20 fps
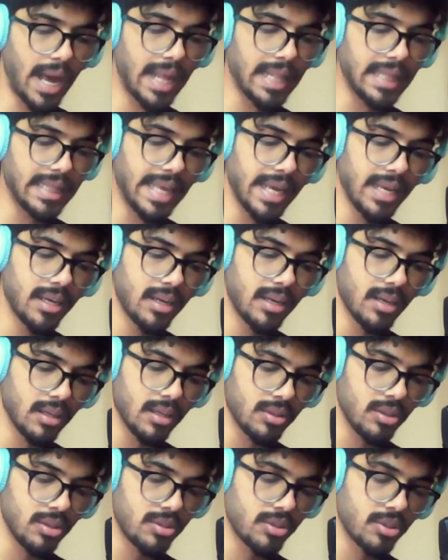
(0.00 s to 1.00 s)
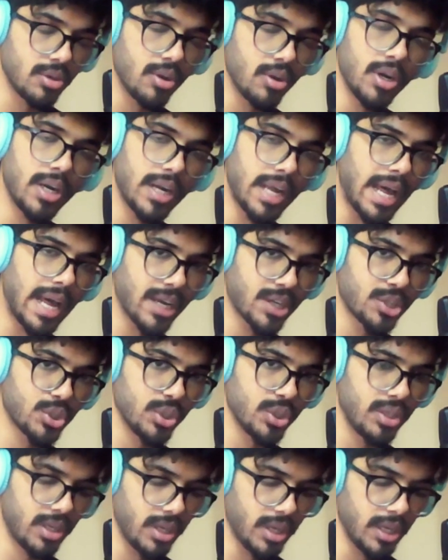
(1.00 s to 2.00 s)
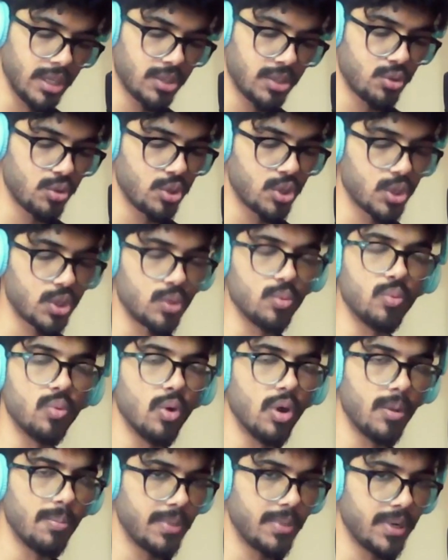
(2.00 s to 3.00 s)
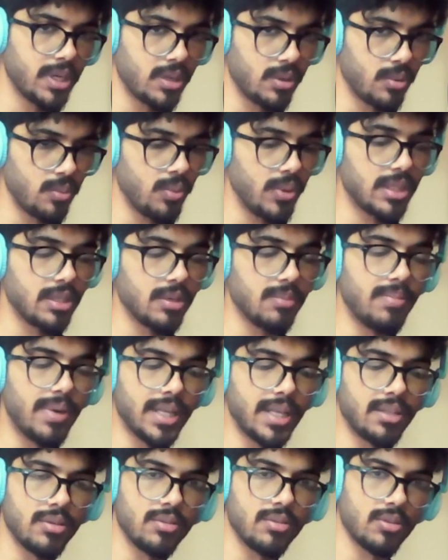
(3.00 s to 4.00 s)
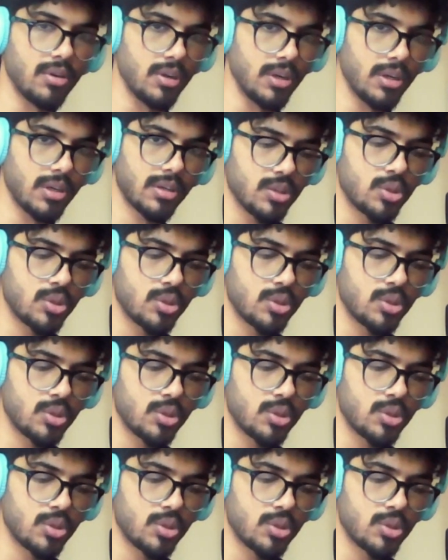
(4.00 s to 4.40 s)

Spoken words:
And then the third action is to swap it with a better thought.